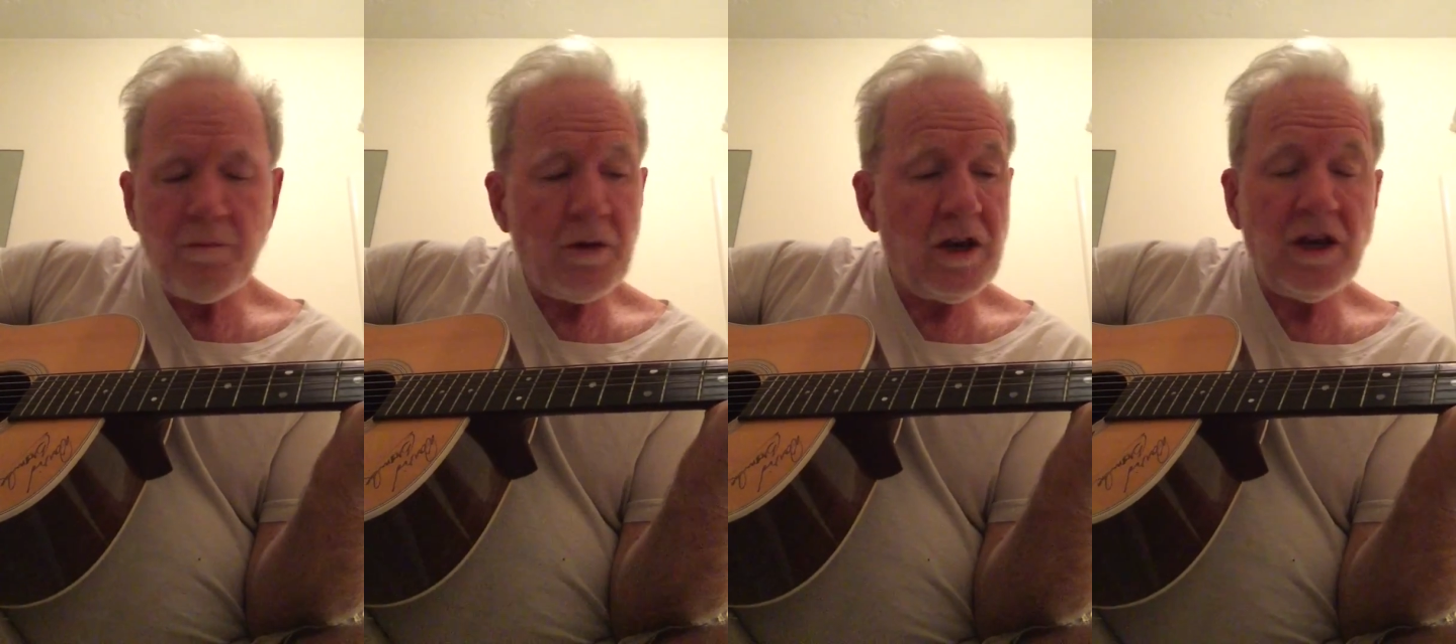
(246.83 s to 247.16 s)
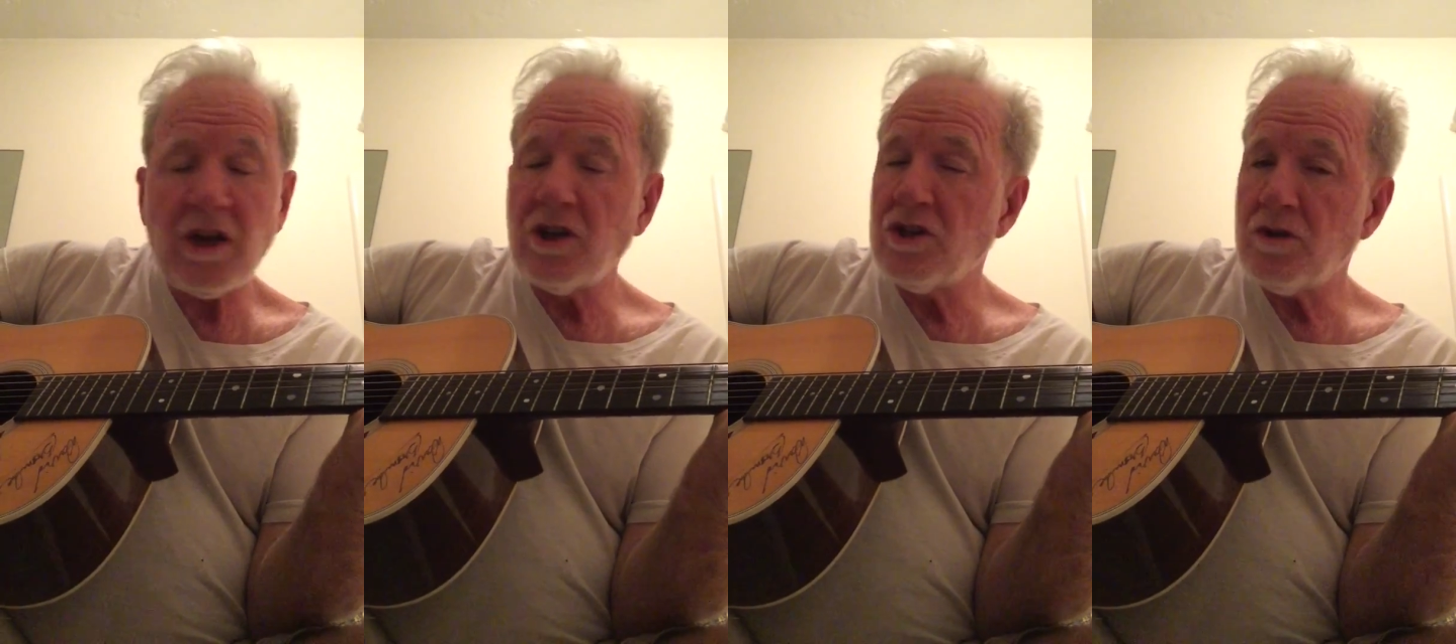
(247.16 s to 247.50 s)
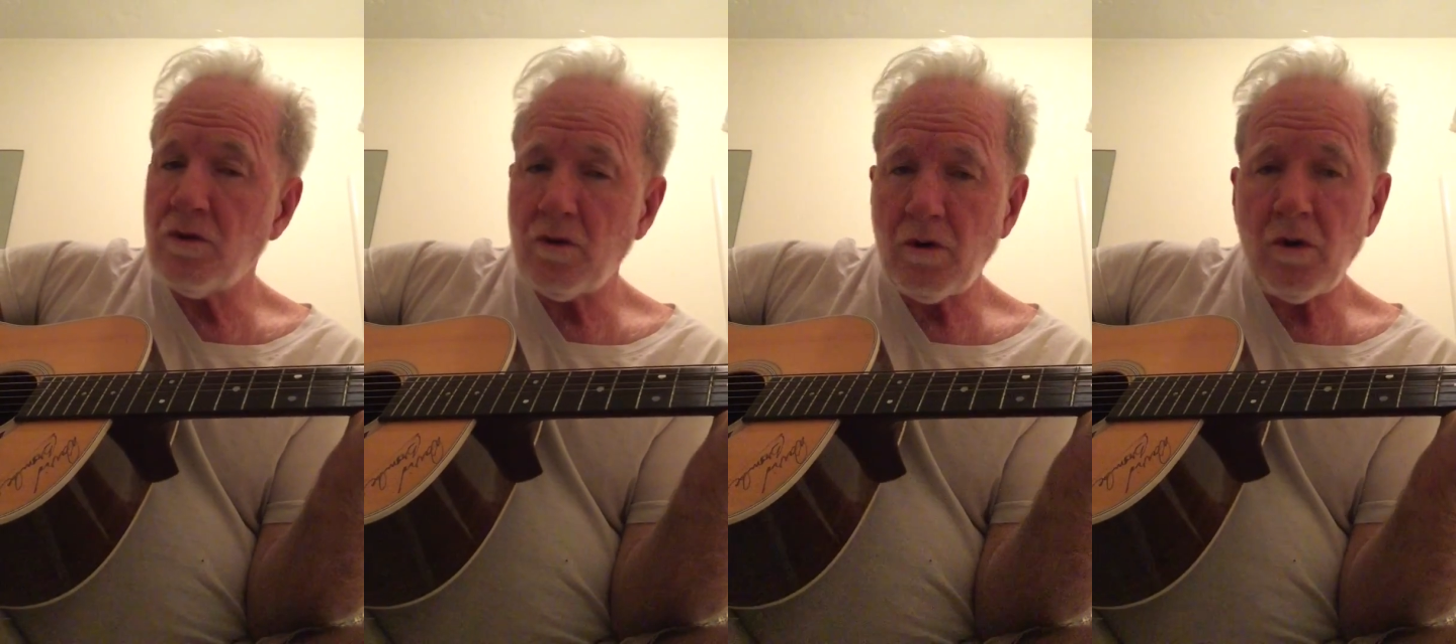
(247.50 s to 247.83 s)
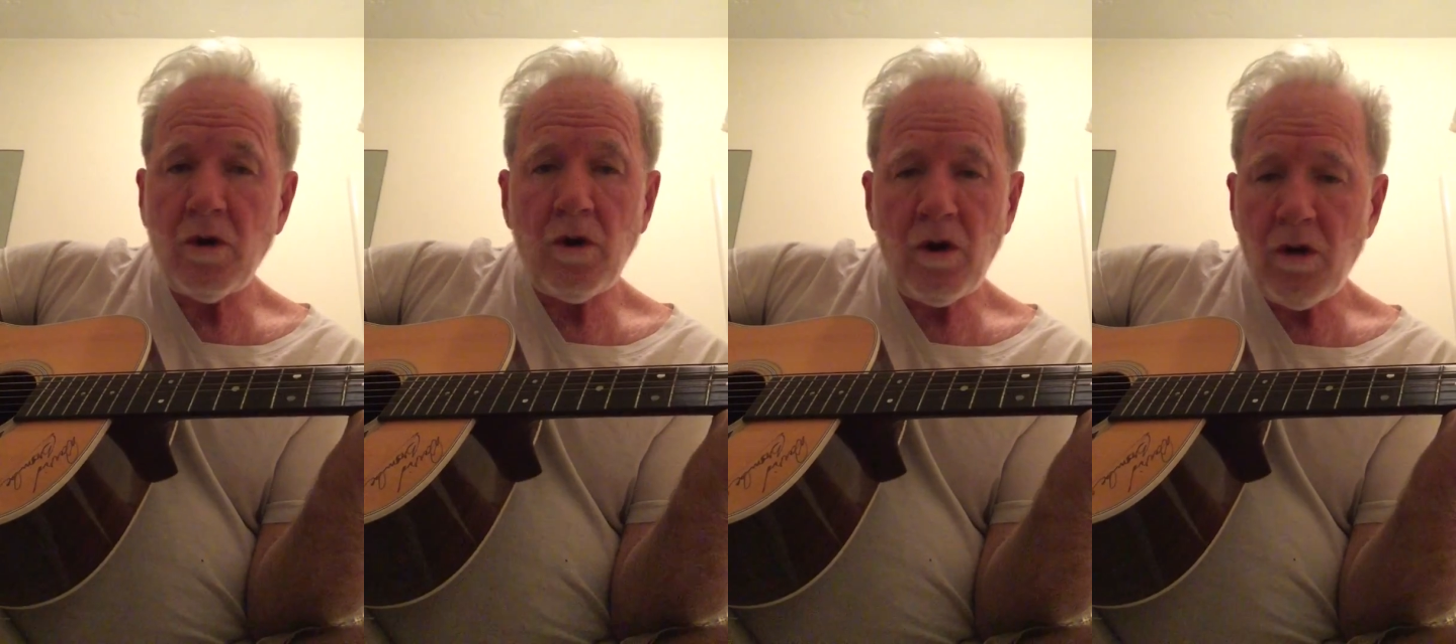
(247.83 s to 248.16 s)
but he can
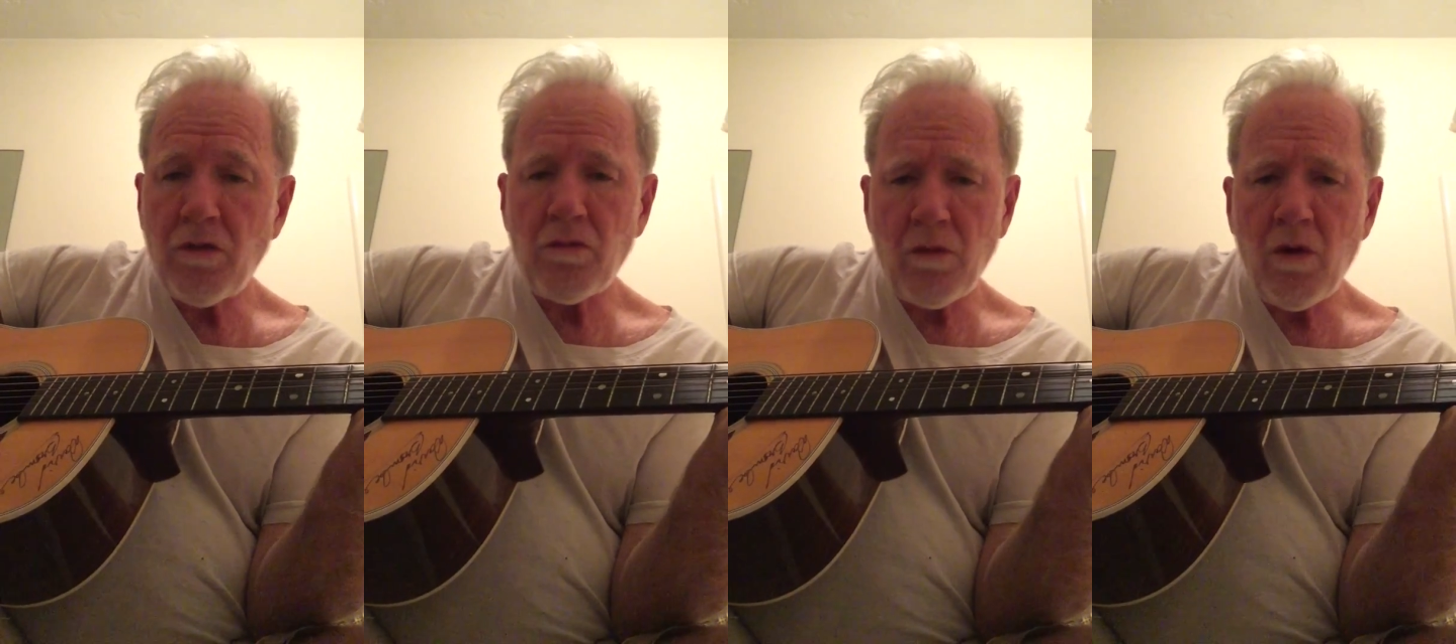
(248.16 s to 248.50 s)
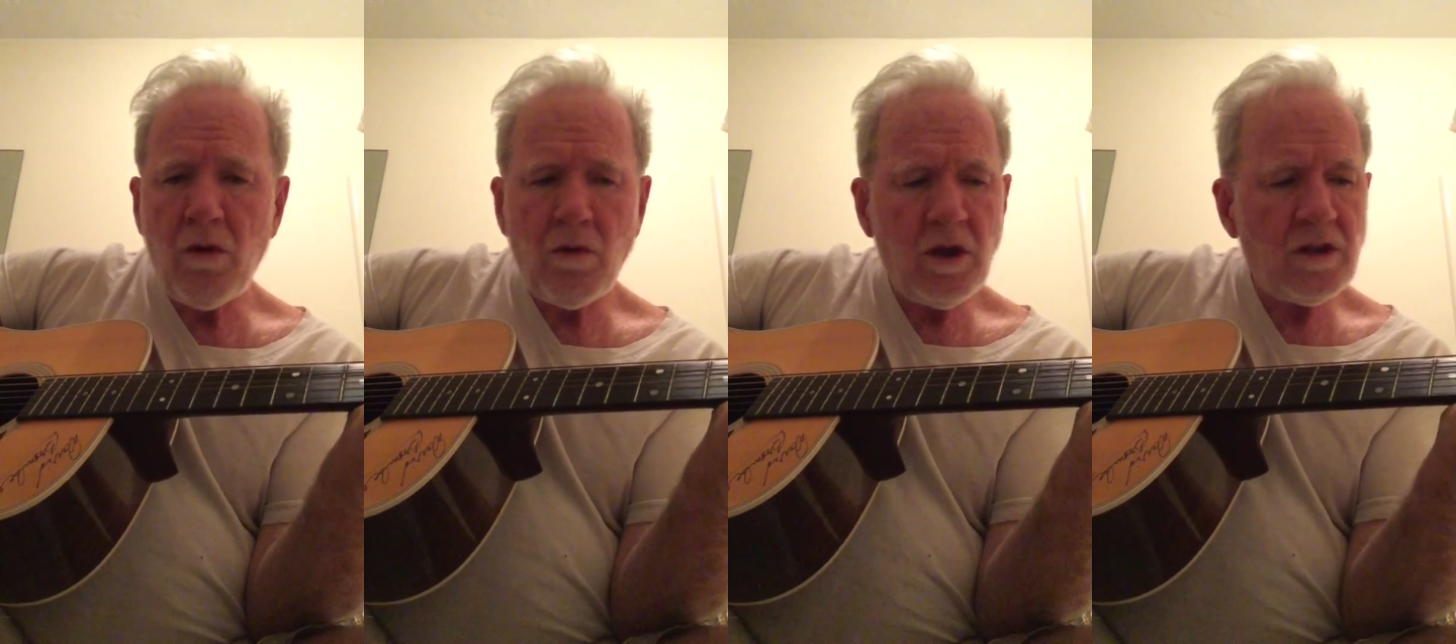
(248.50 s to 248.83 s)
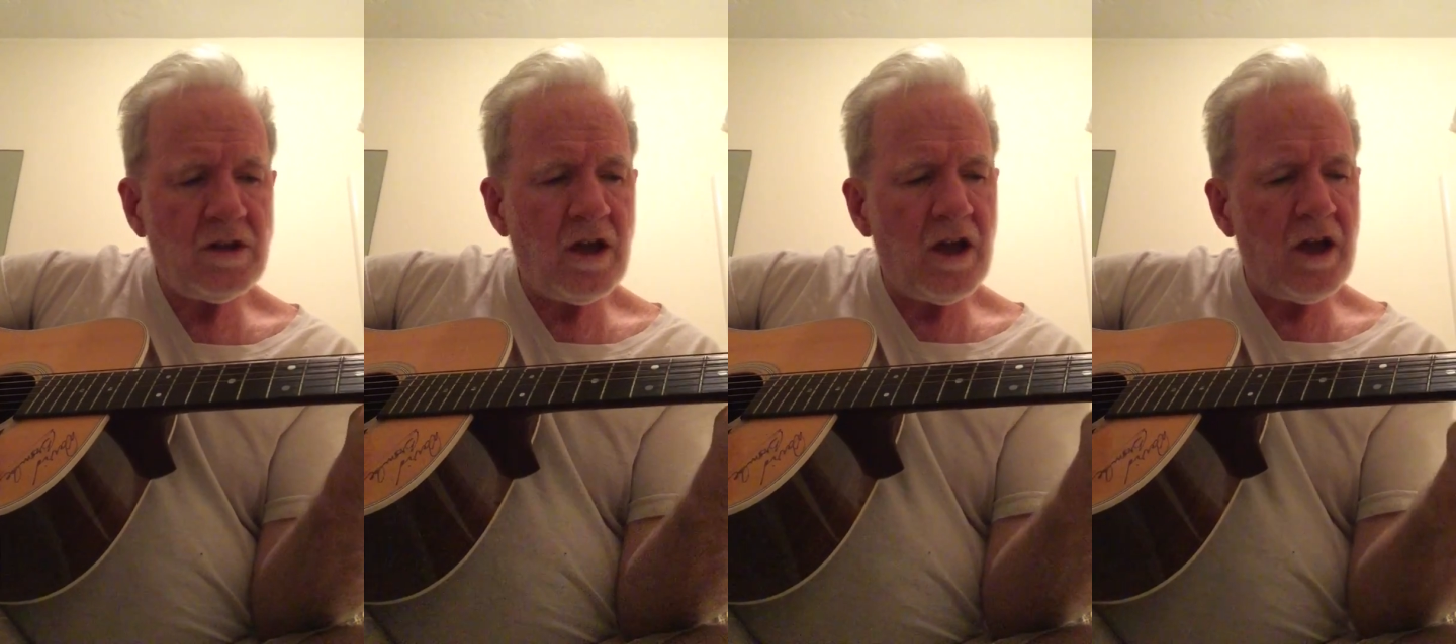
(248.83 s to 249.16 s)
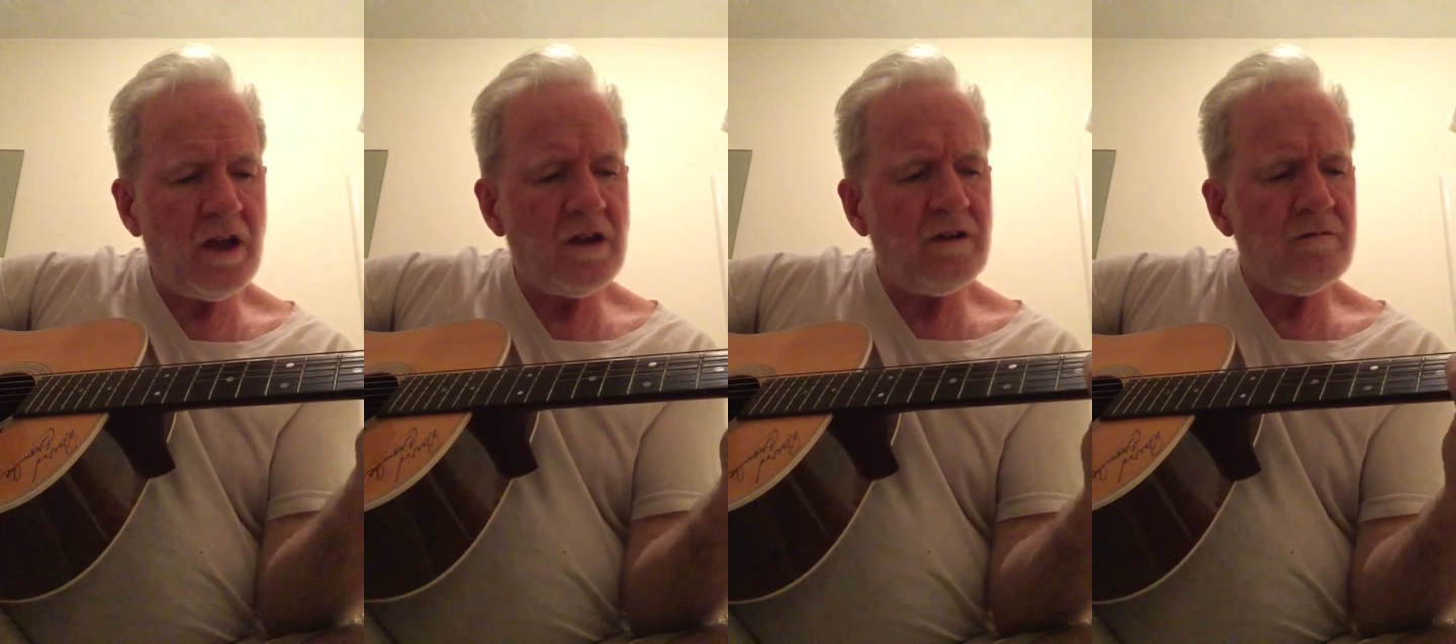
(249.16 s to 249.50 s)
sure throw a
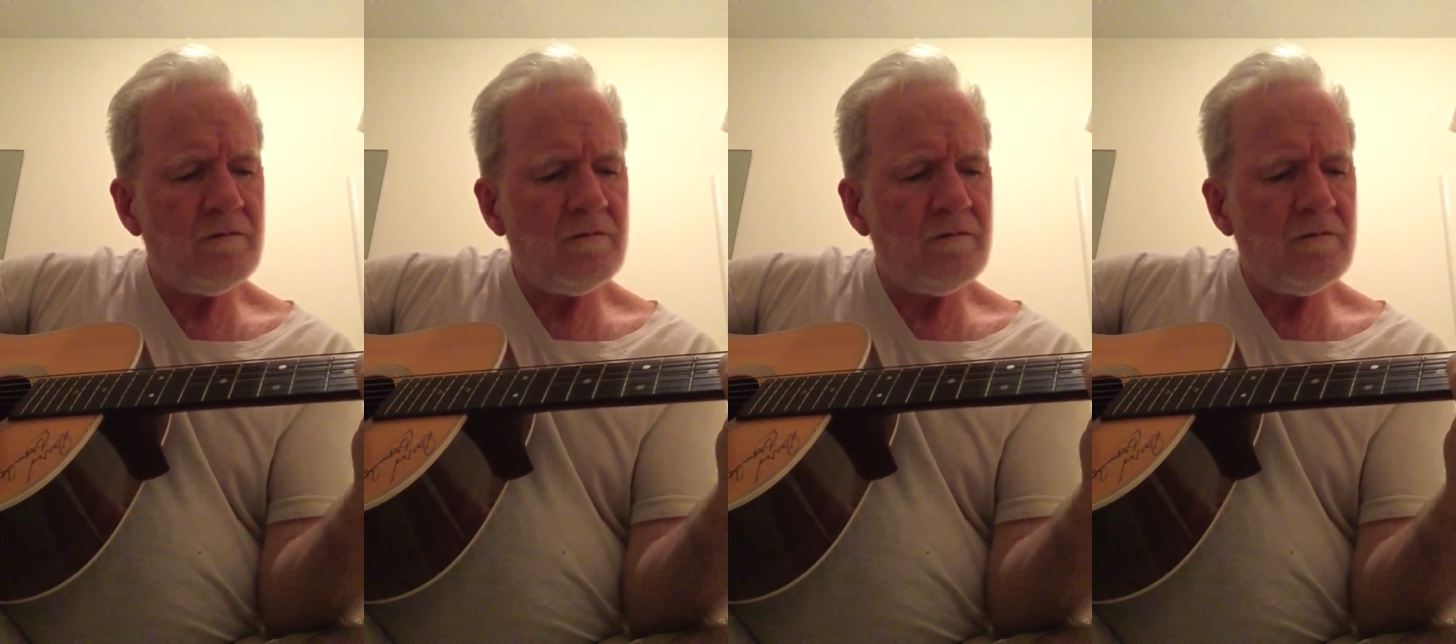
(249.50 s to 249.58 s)
ton.